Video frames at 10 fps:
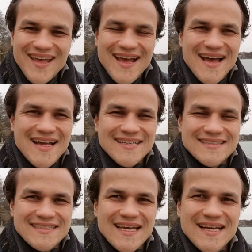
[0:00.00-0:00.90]

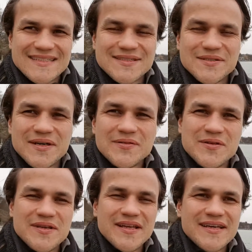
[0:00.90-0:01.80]
And yeah, so I
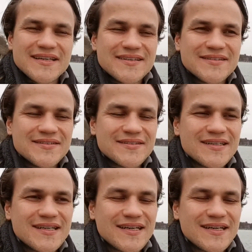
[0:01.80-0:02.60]
would, like, you know,